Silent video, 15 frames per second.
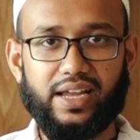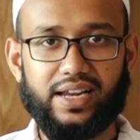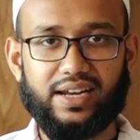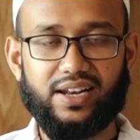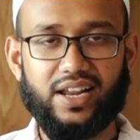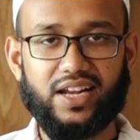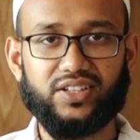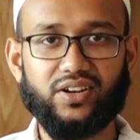
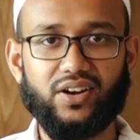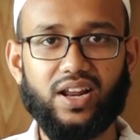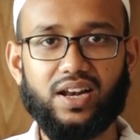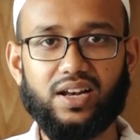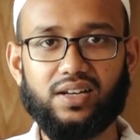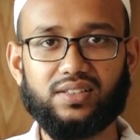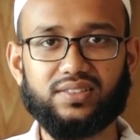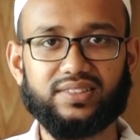
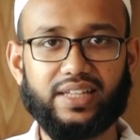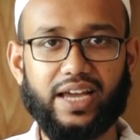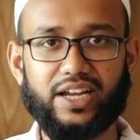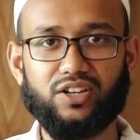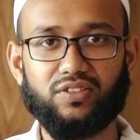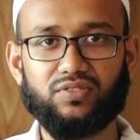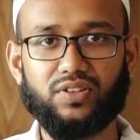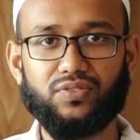lateral side
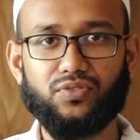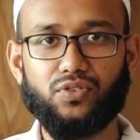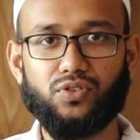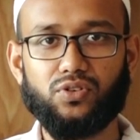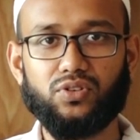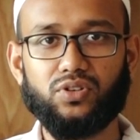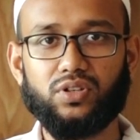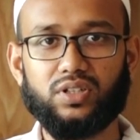of the foot
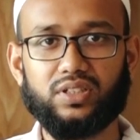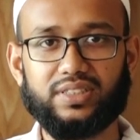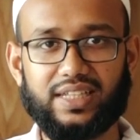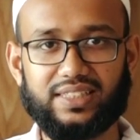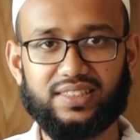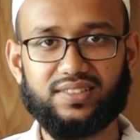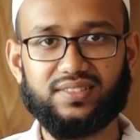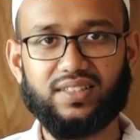
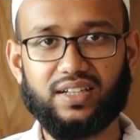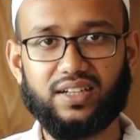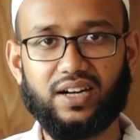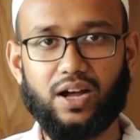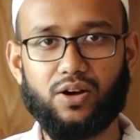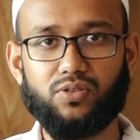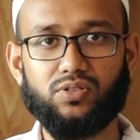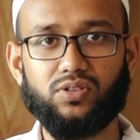touches the
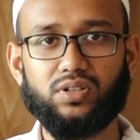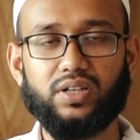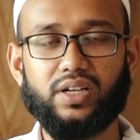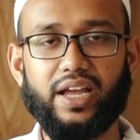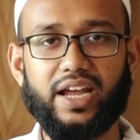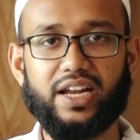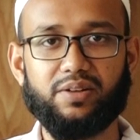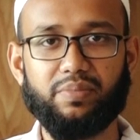ground
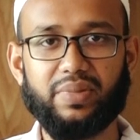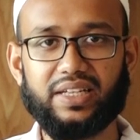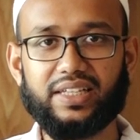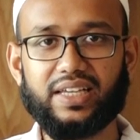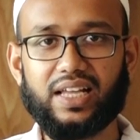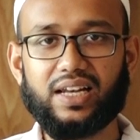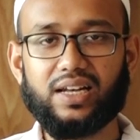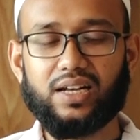and
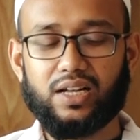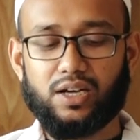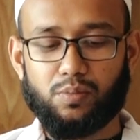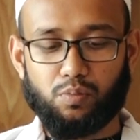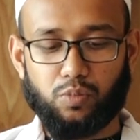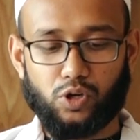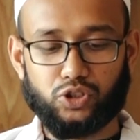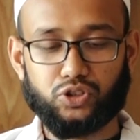medial
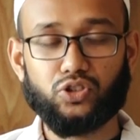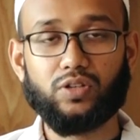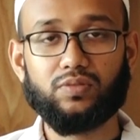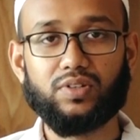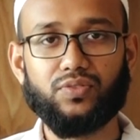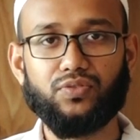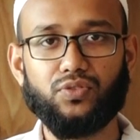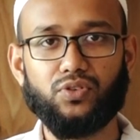portion of
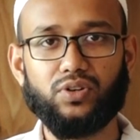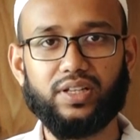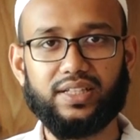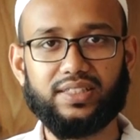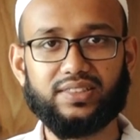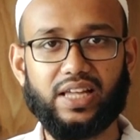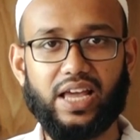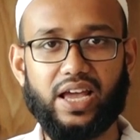the foot
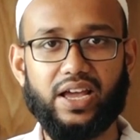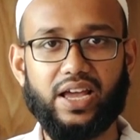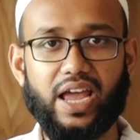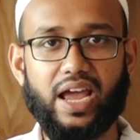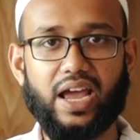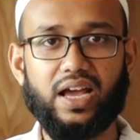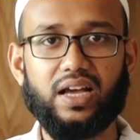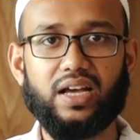is
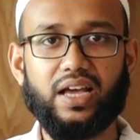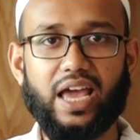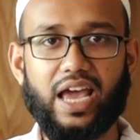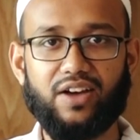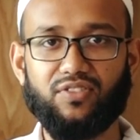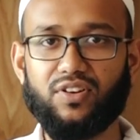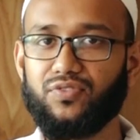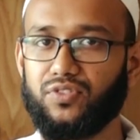
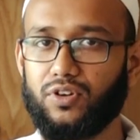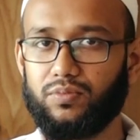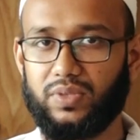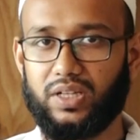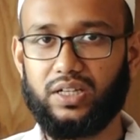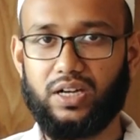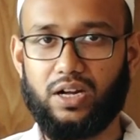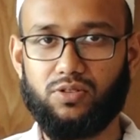above from
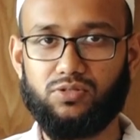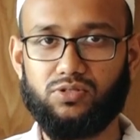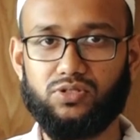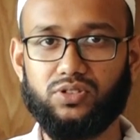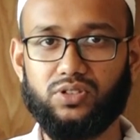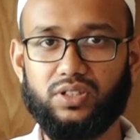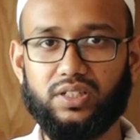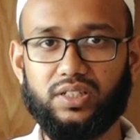the ground,
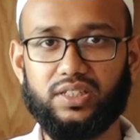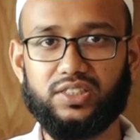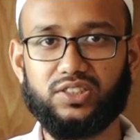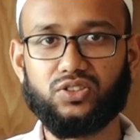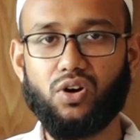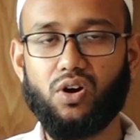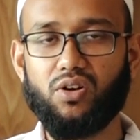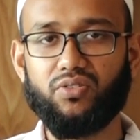it is
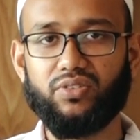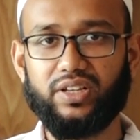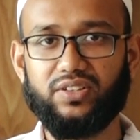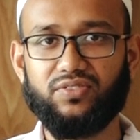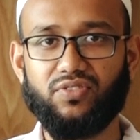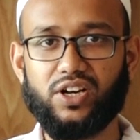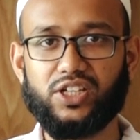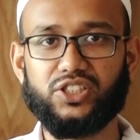called
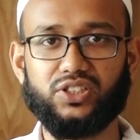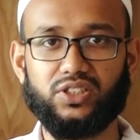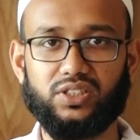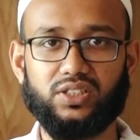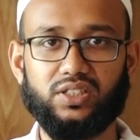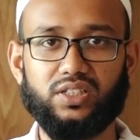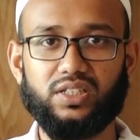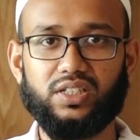inversion.
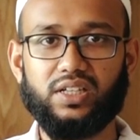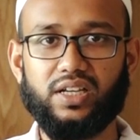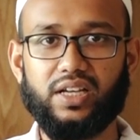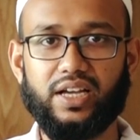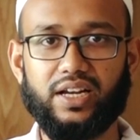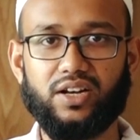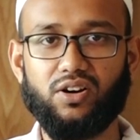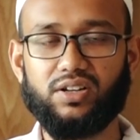
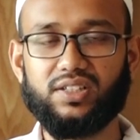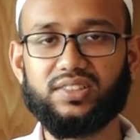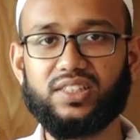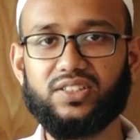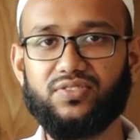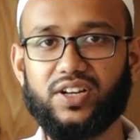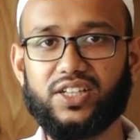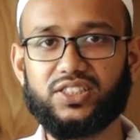And what is
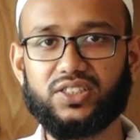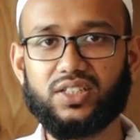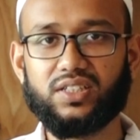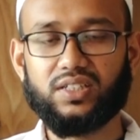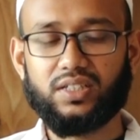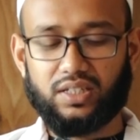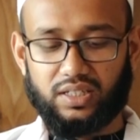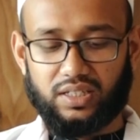eversion?
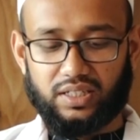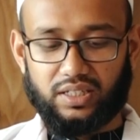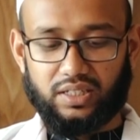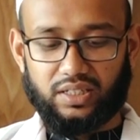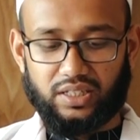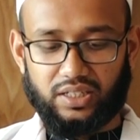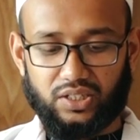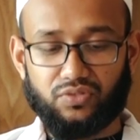
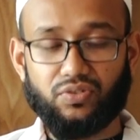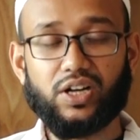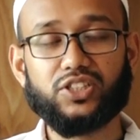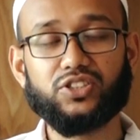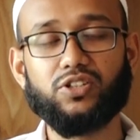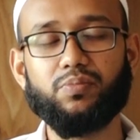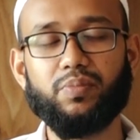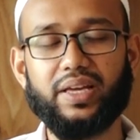
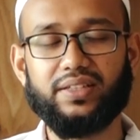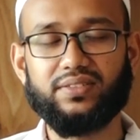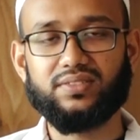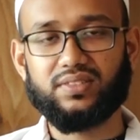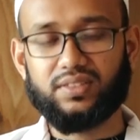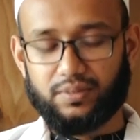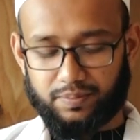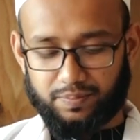Eversion
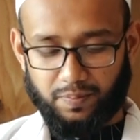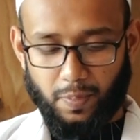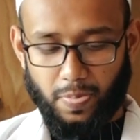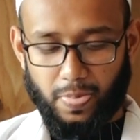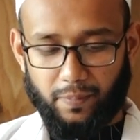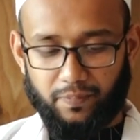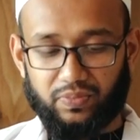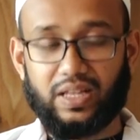means
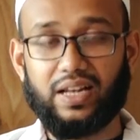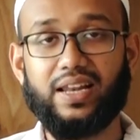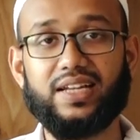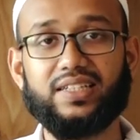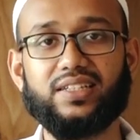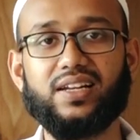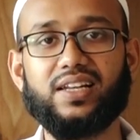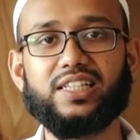the
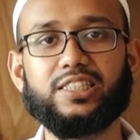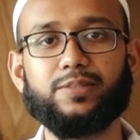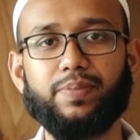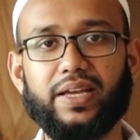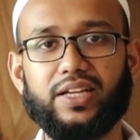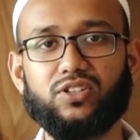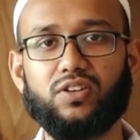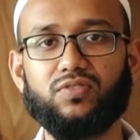lateral
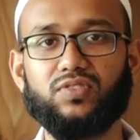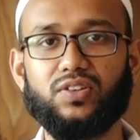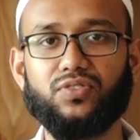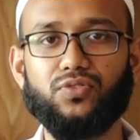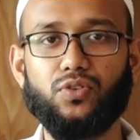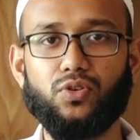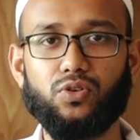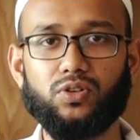aspect of the
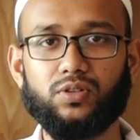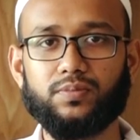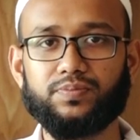foot